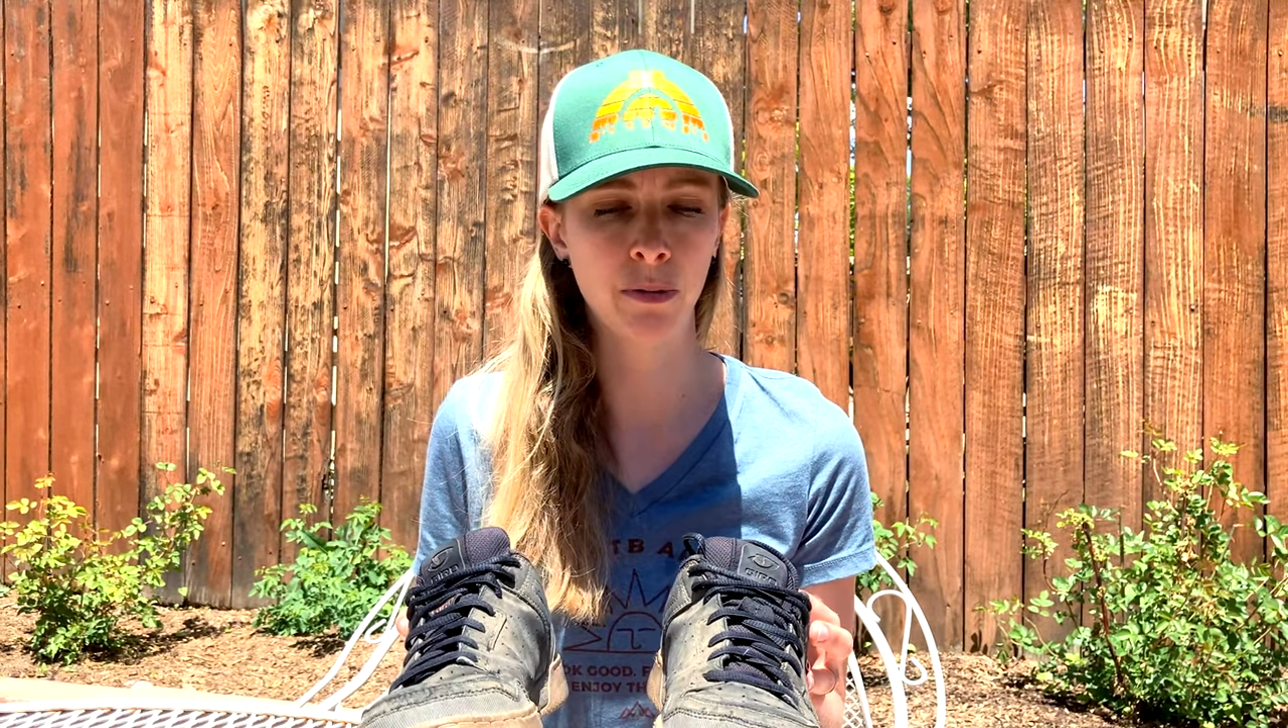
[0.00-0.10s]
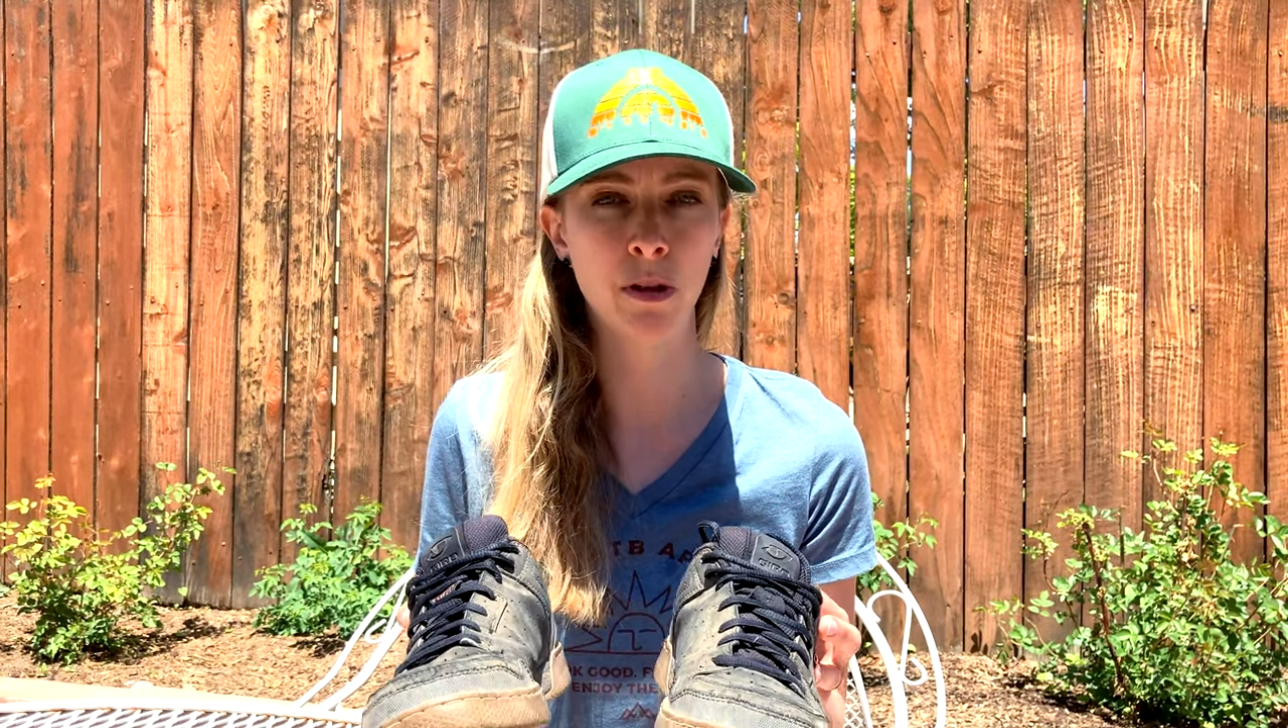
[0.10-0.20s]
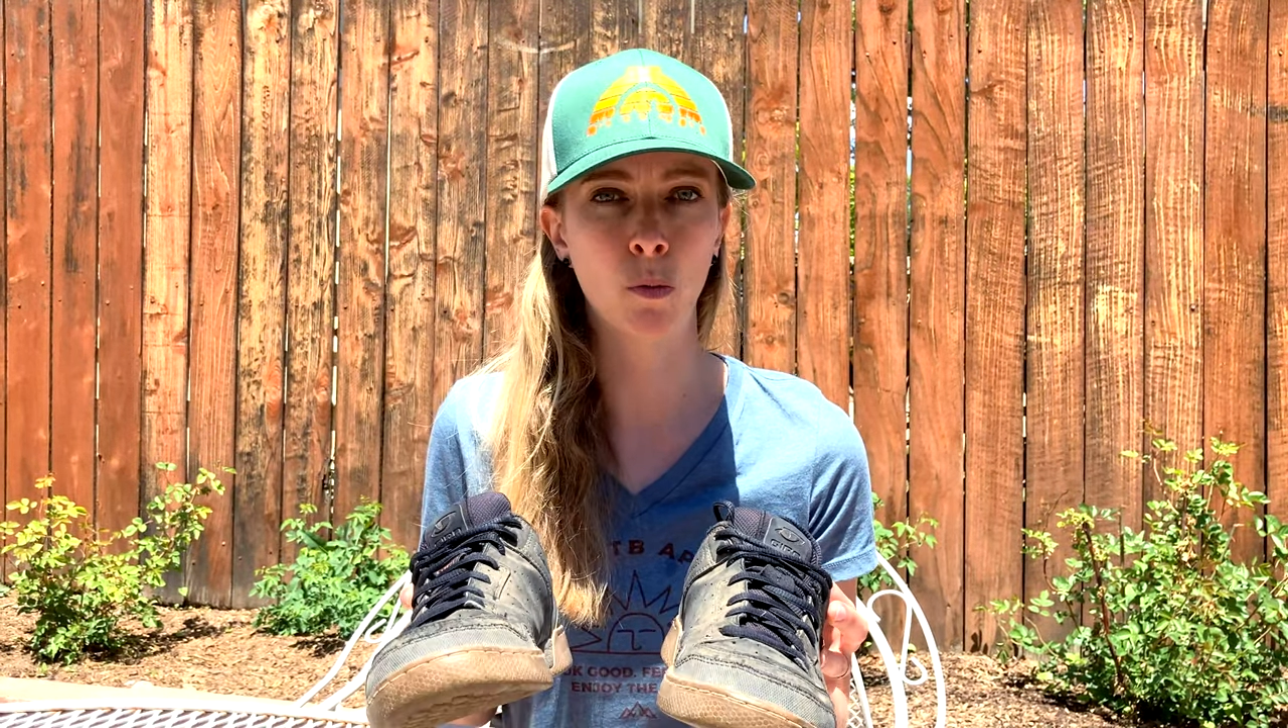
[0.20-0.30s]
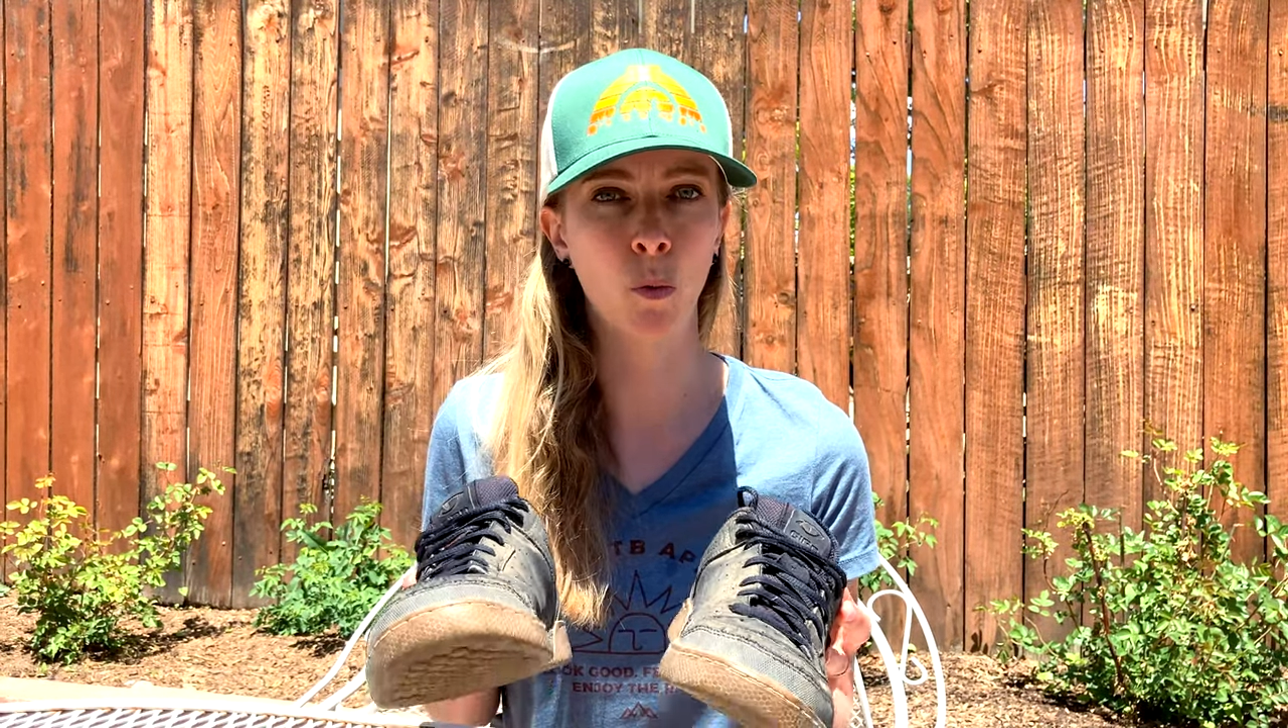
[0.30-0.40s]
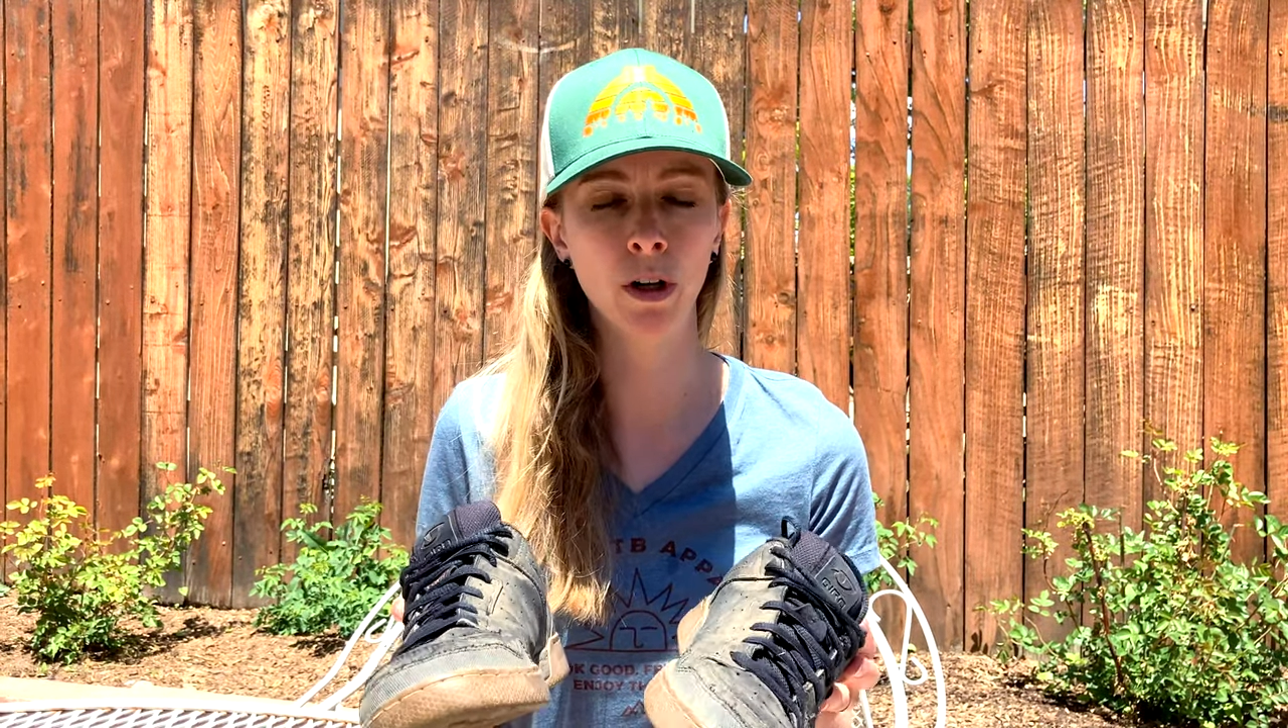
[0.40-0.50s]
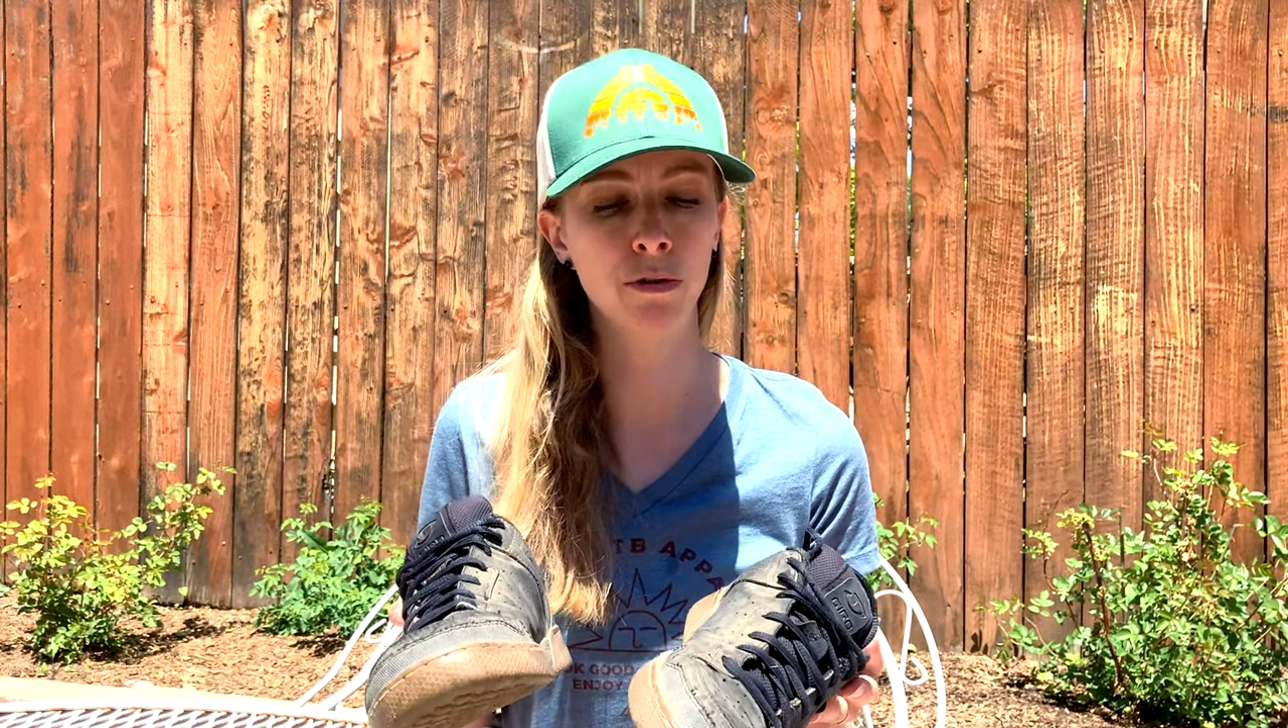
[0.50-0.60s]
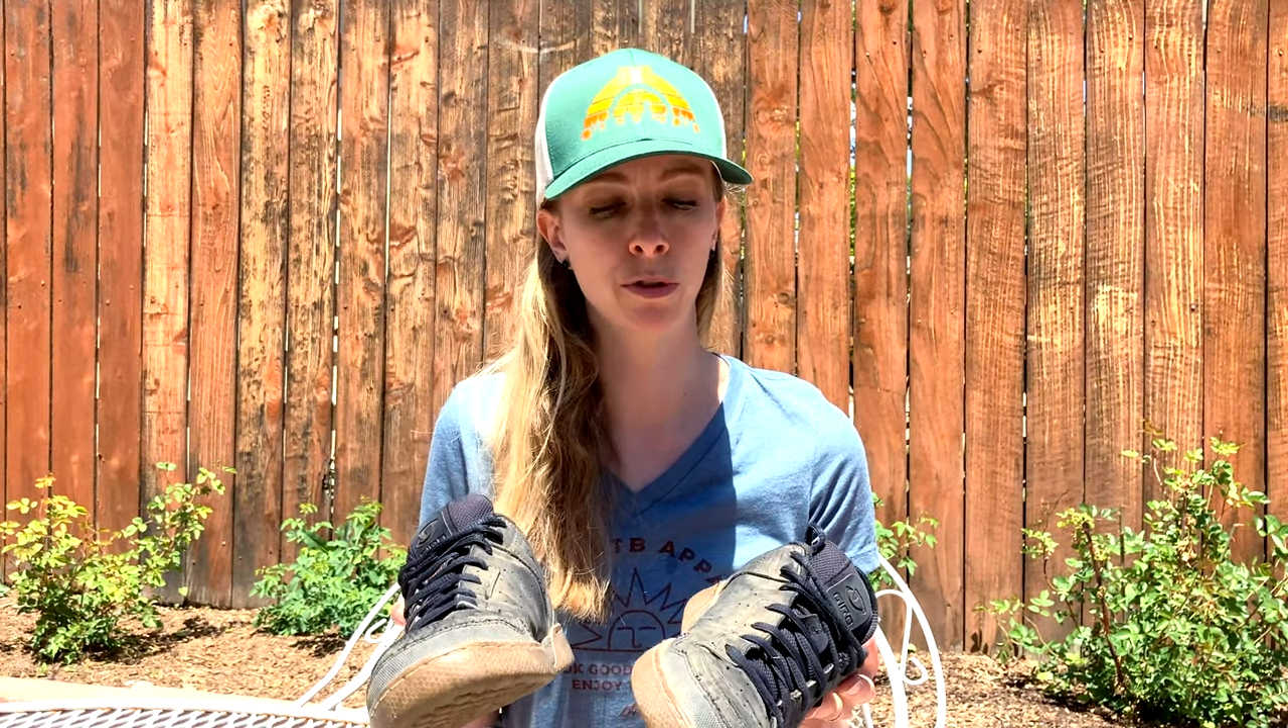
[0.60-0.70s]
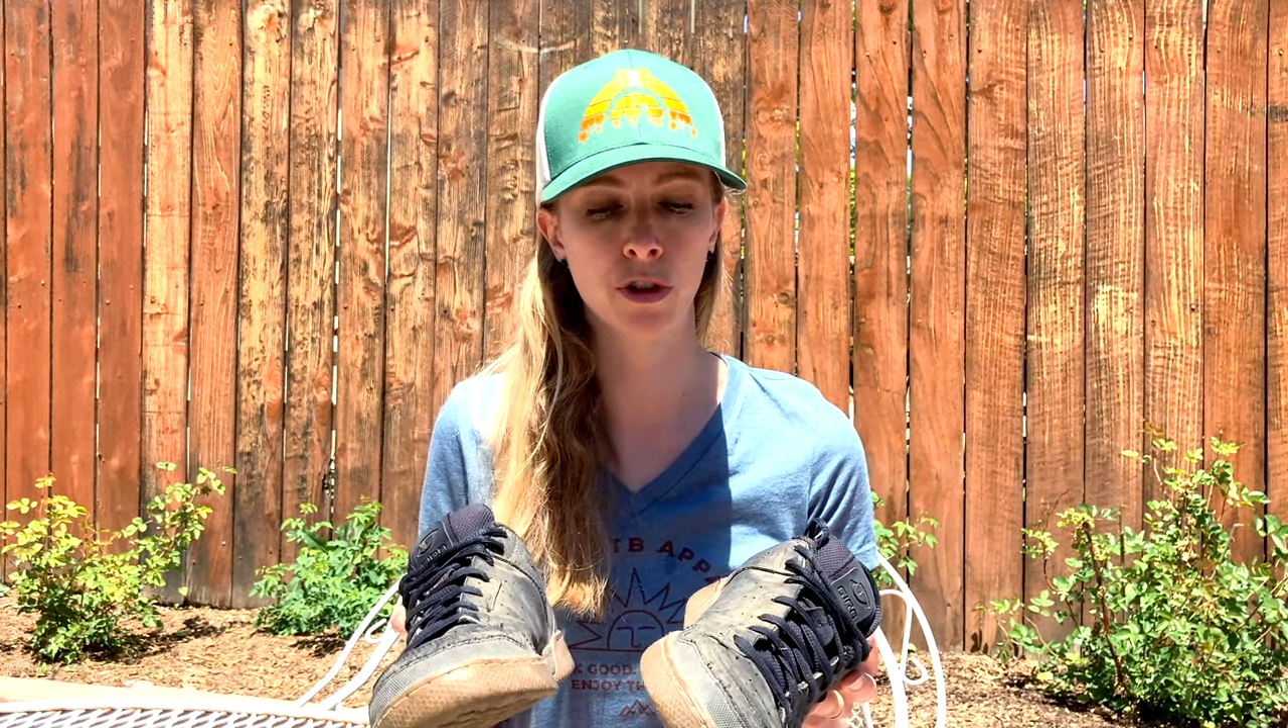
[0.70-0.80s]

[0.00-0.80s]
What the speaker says: been wonderful